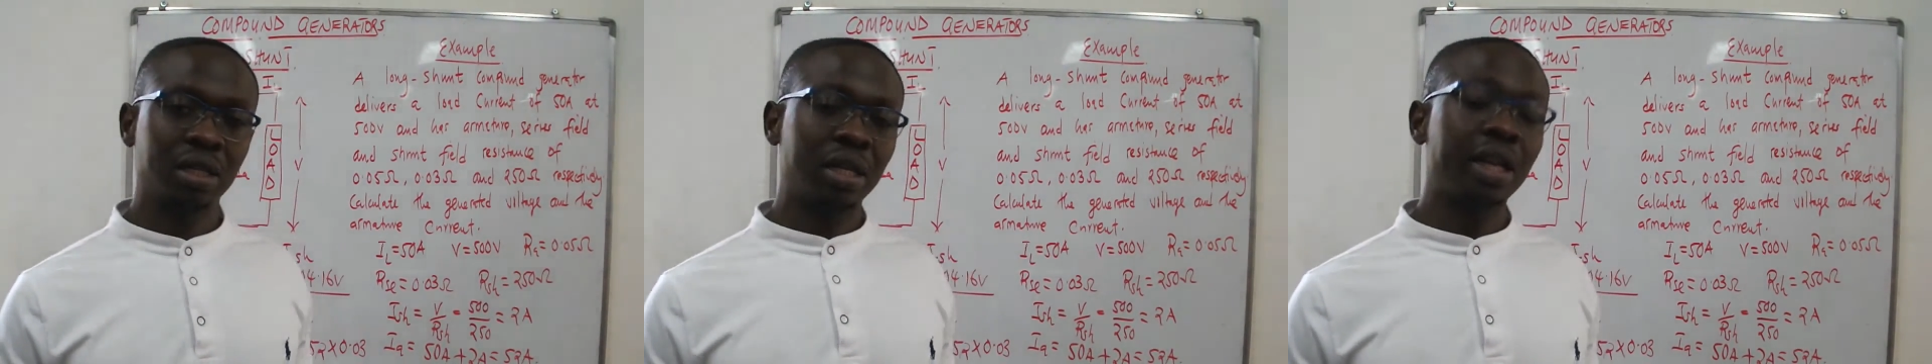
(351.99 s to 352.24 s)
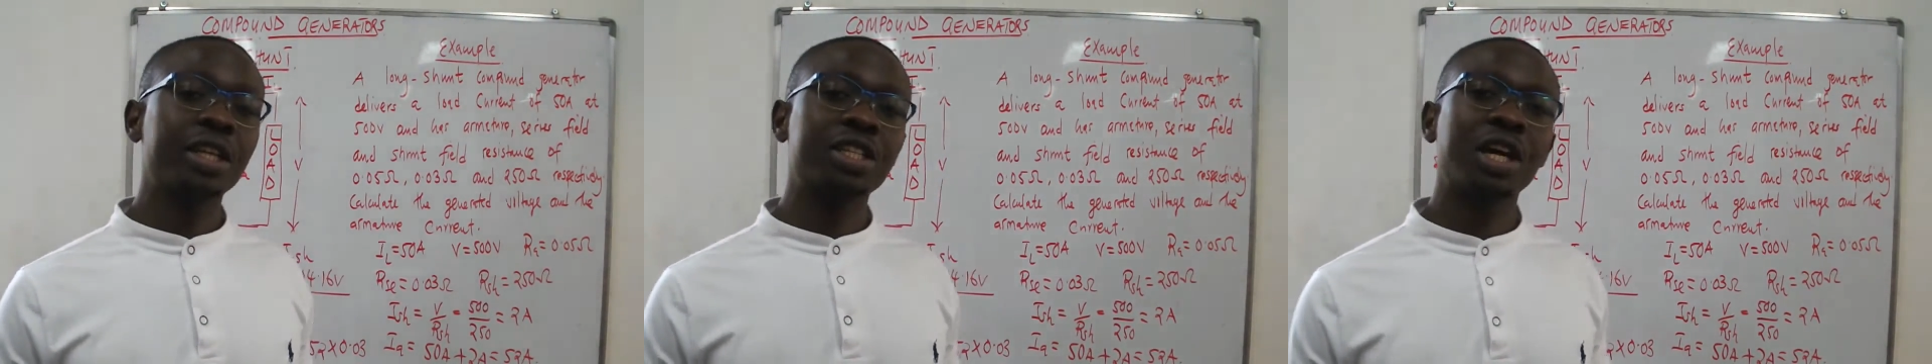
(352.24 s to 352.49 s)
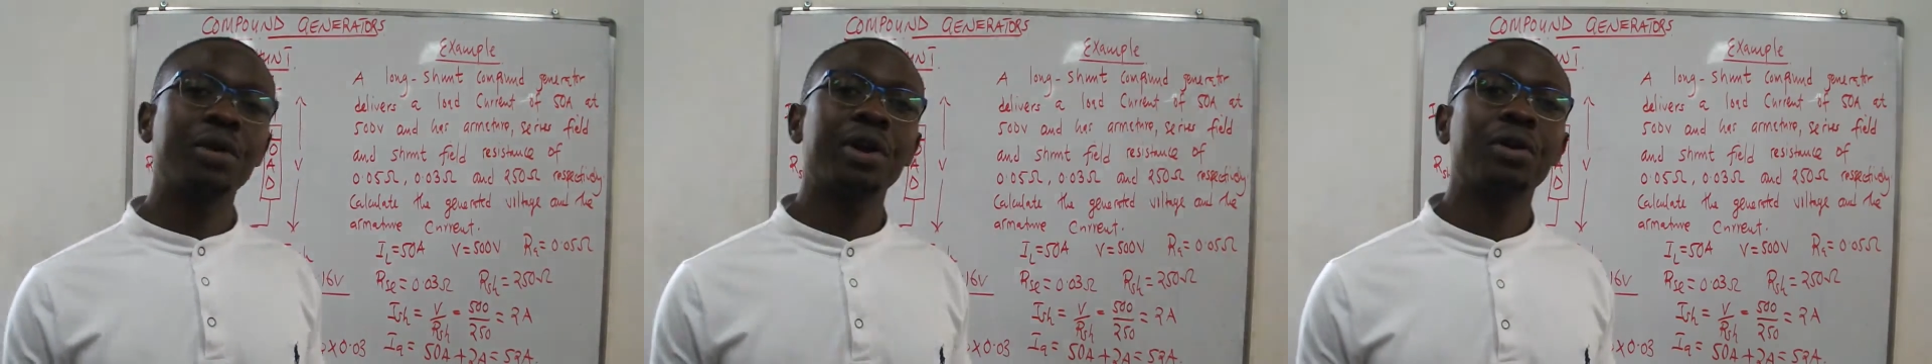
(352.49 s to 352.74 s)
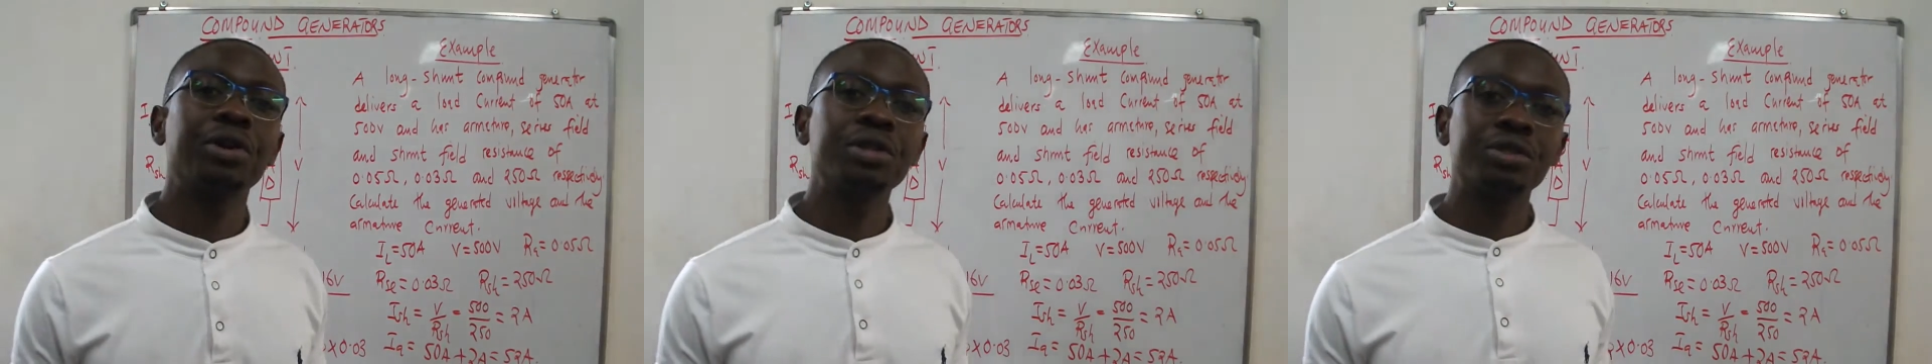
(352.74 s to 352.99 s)
lecture, we are
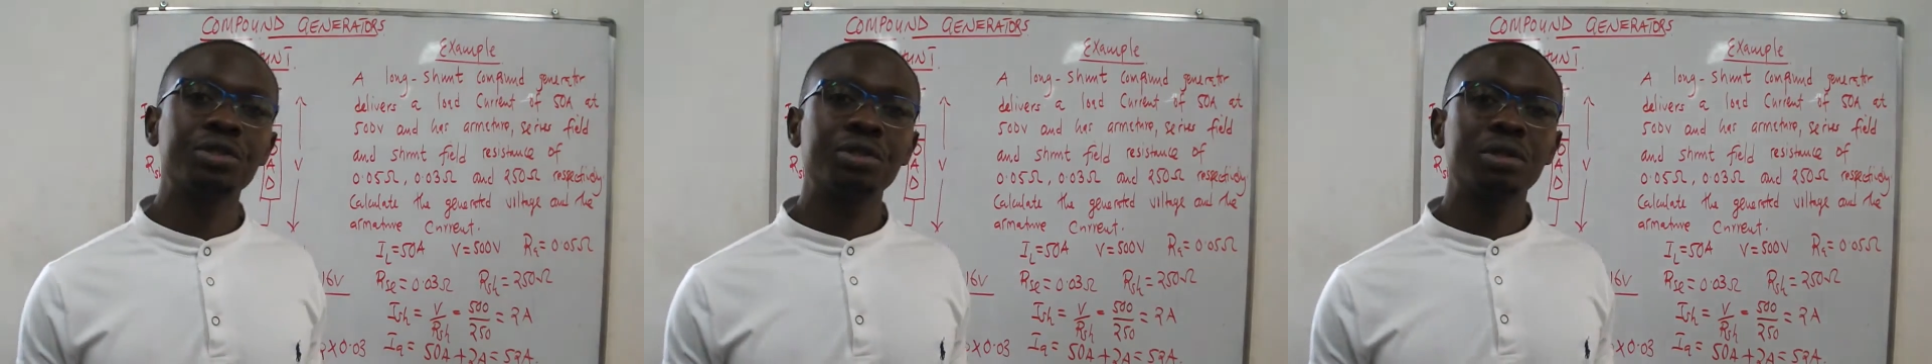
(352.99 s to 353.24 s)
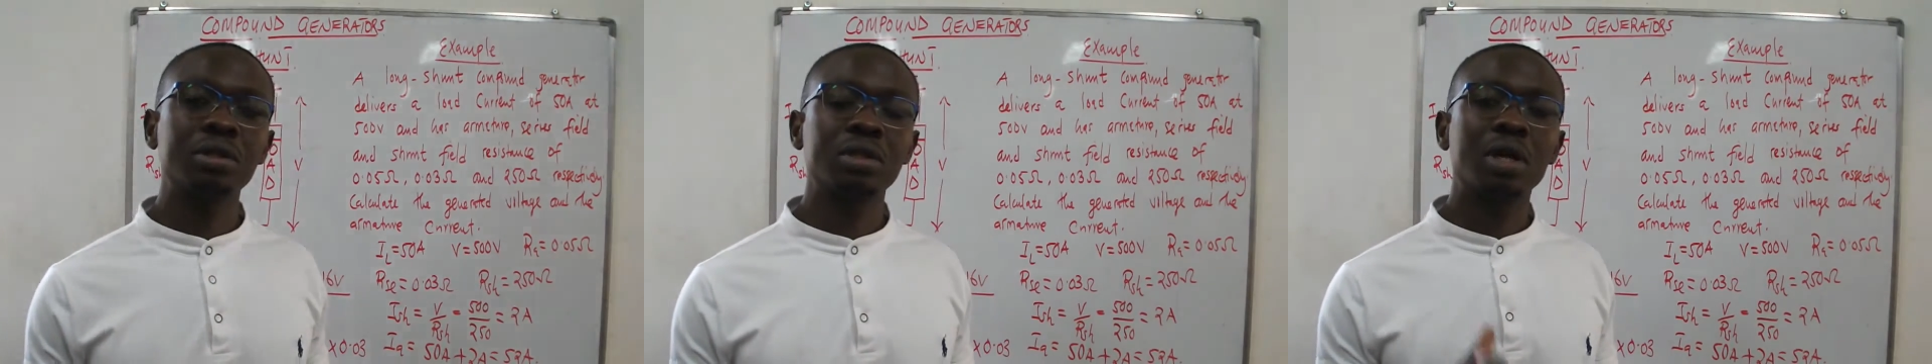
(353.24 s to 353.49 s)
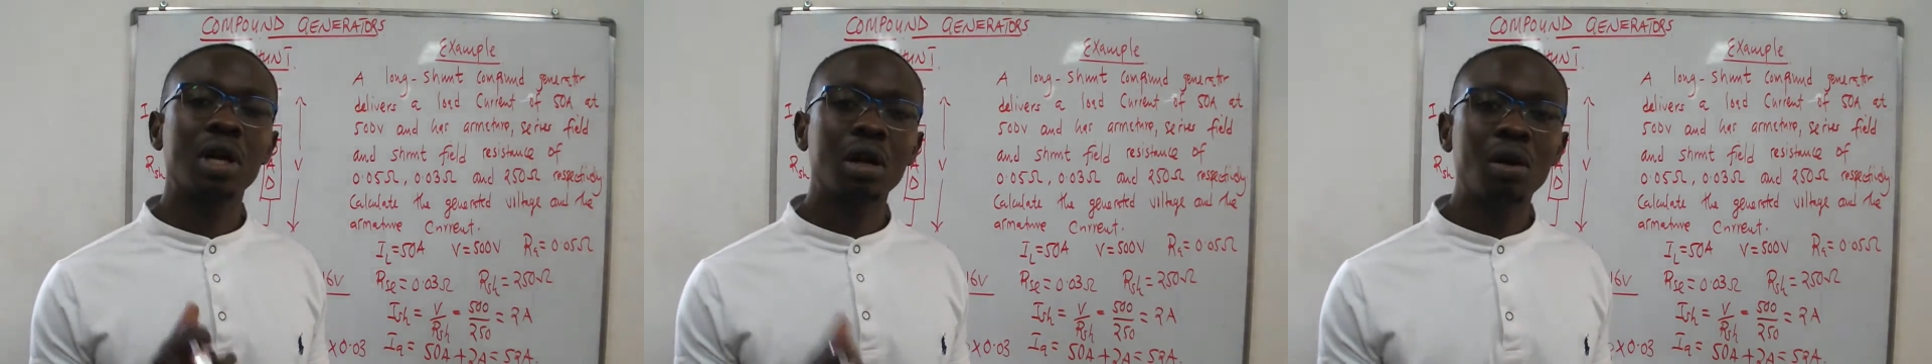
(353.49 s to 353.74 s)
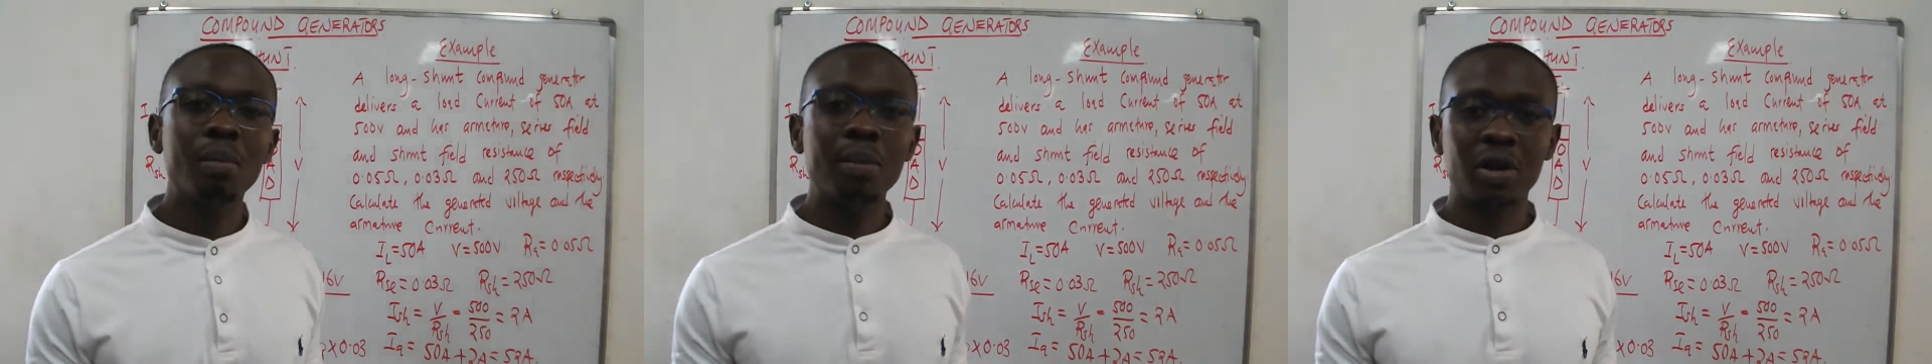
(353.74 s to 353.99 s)
going to do
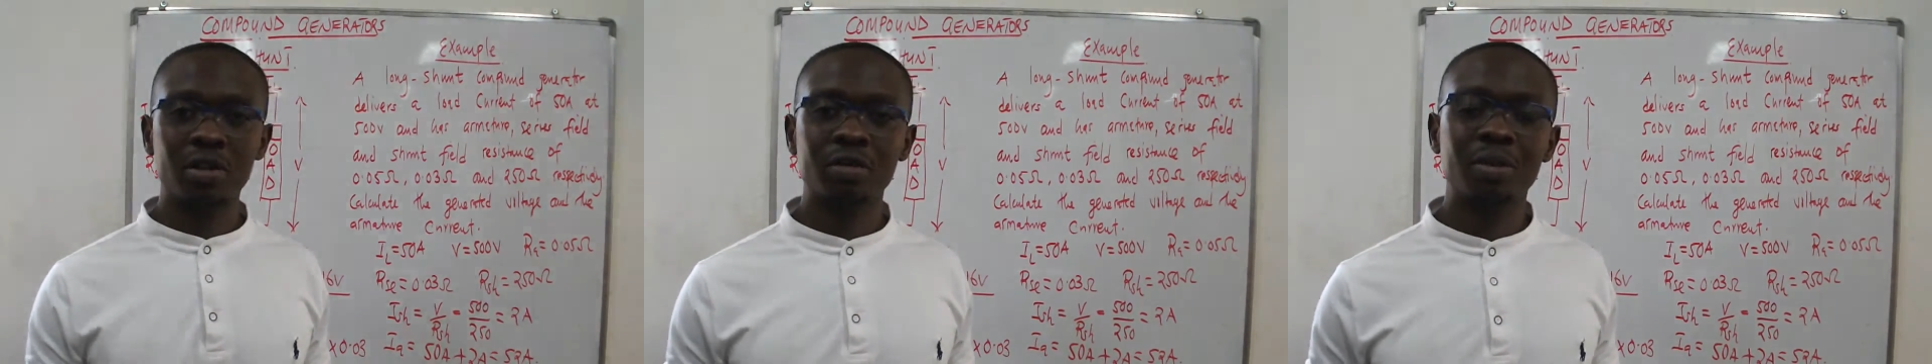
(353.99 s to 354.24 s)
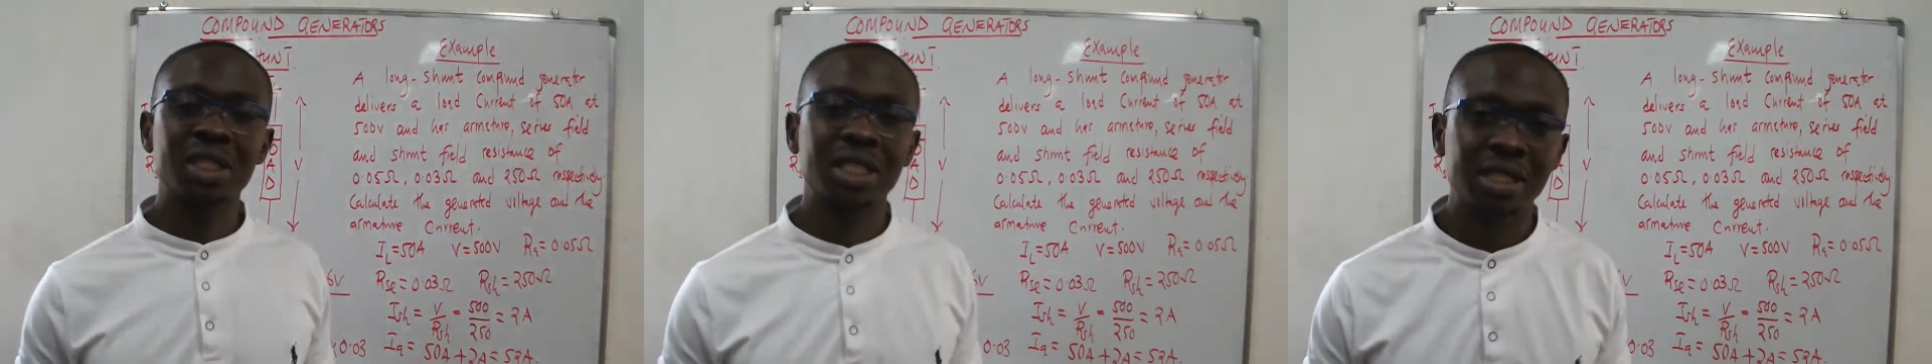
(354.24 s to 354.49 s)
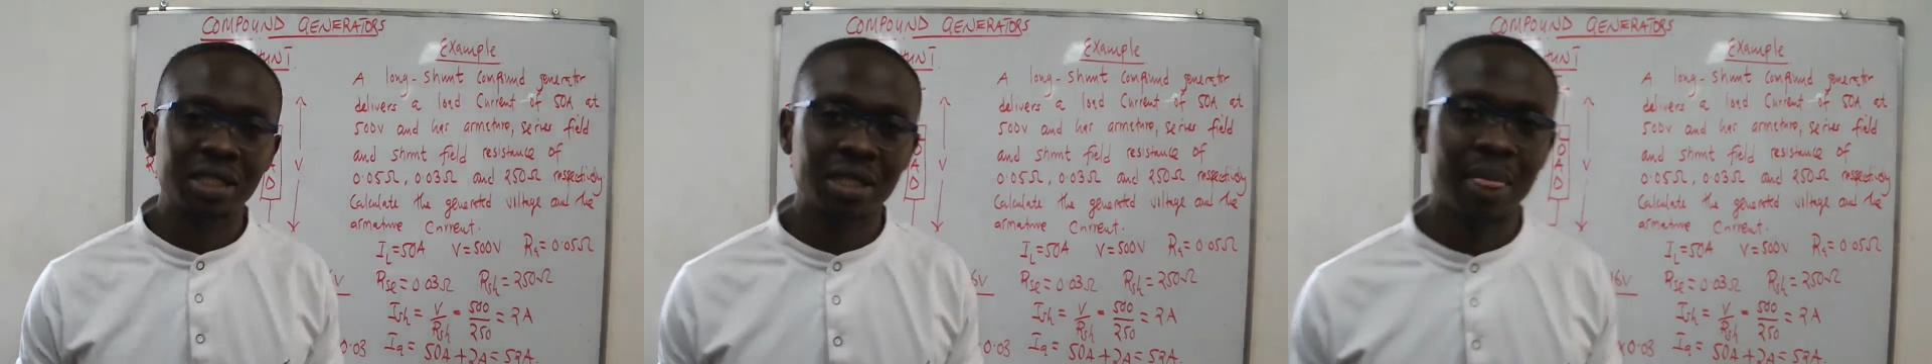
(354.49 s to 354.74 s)
compound motors.